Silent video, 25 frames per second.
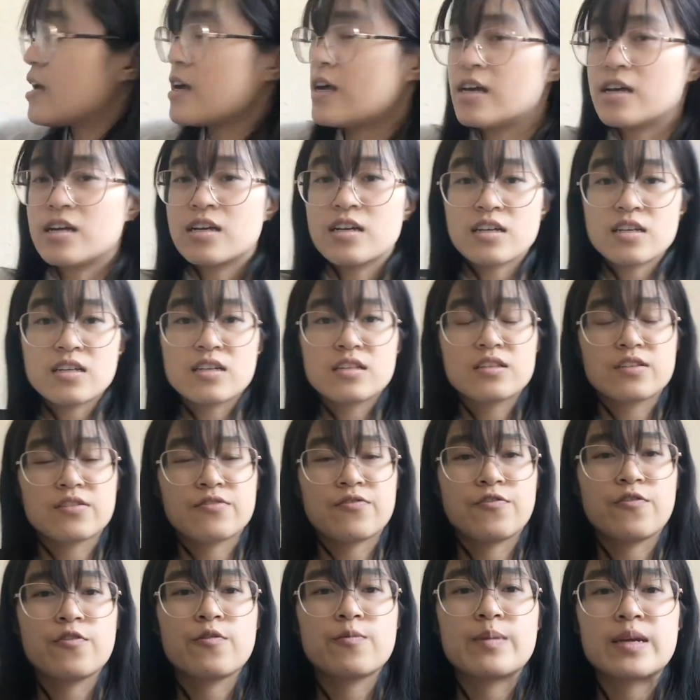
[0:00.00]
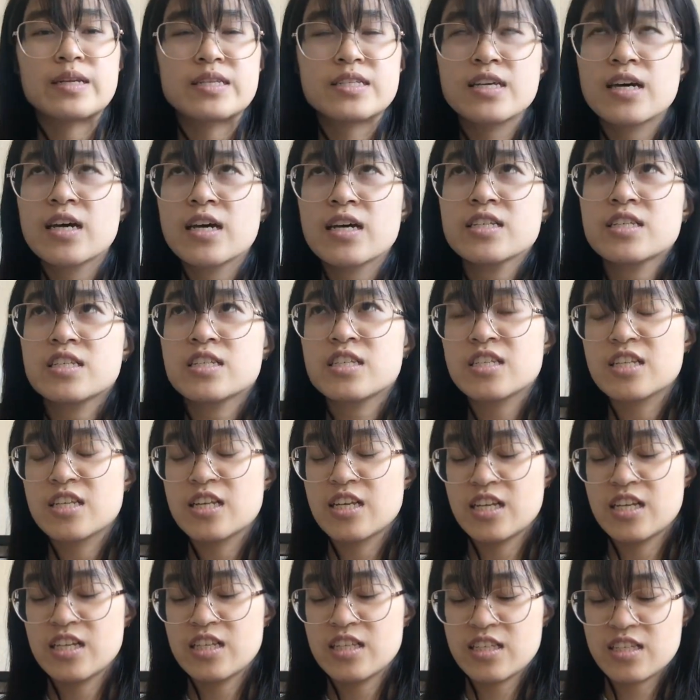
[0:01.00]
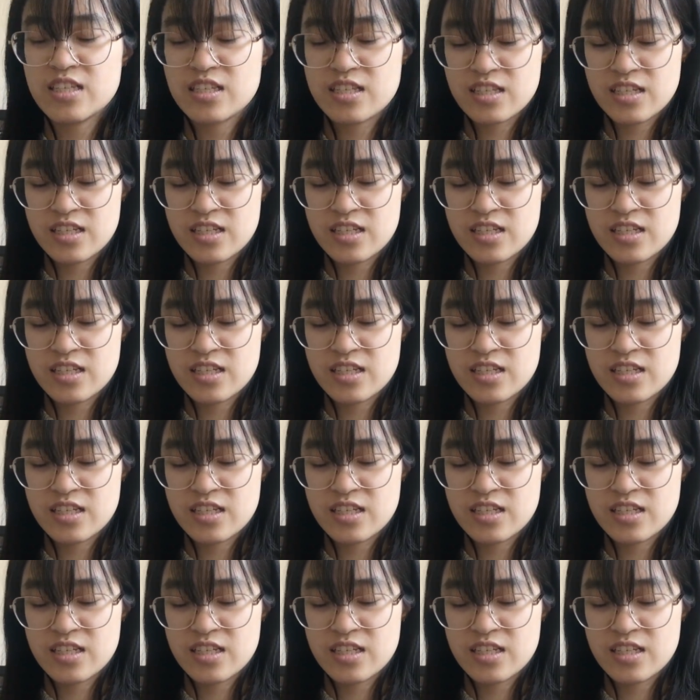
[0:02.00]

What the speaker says: And for my test knit,